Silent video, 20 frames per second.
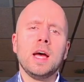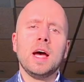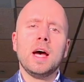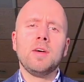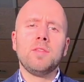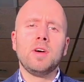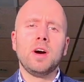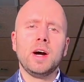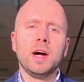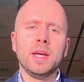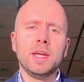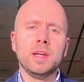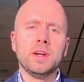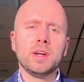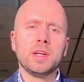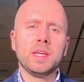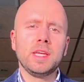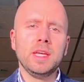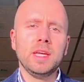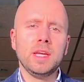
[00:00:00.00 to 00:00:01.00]
have higher
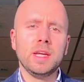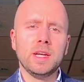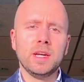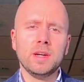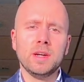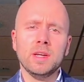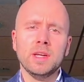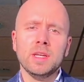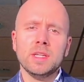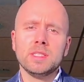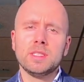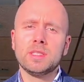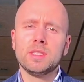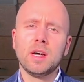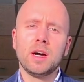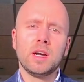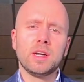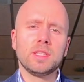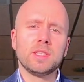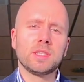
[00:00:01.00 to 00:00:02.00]
gear,
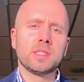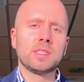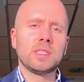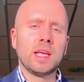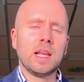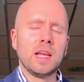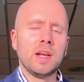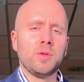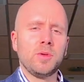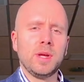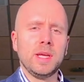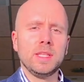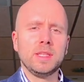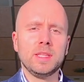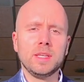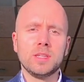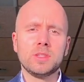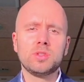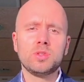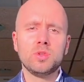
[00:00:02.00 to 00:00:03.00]
start
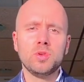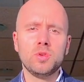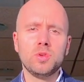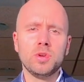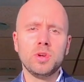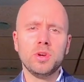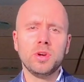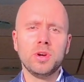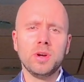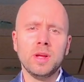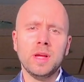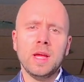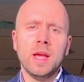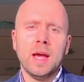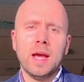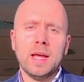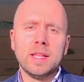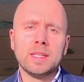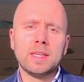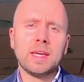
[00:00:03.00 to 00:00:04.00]
accelerating sooner,
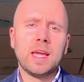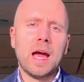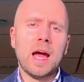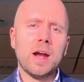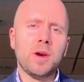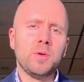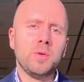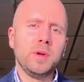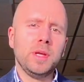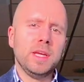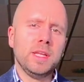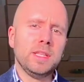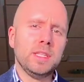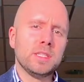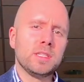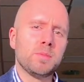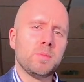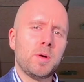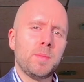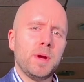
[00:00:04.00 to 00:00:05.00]
and carry
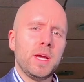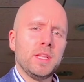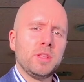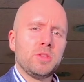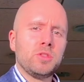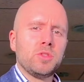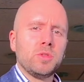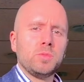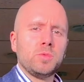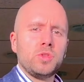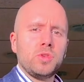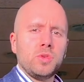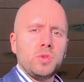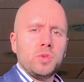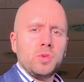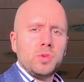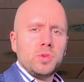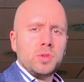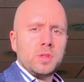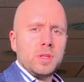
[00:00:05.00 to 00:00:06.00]
this momentum
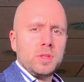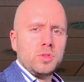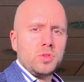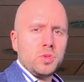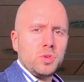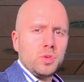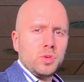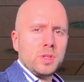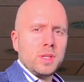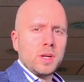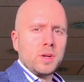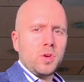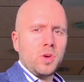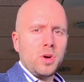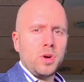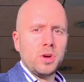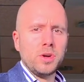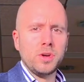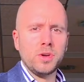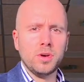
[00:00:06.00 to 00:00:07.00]
through the
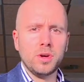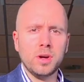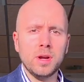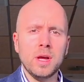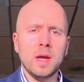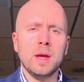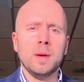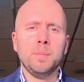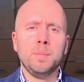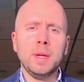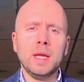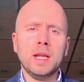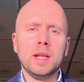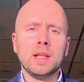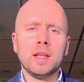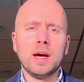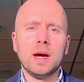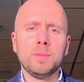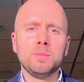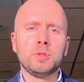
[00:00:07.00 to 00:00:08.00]
corner,
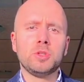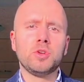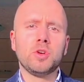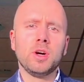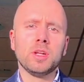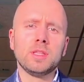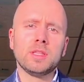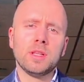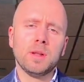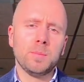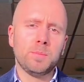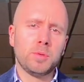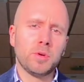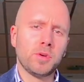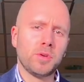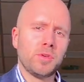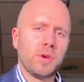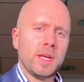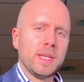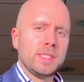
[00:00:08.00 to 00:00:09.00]
build up throttle
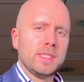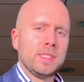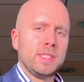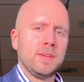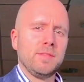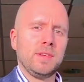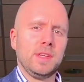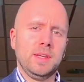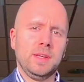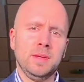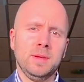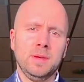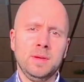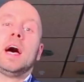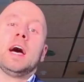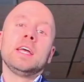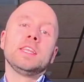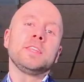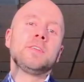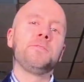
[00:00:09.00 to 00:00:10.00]
progressively.
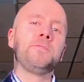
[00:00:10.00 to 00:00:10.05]
And the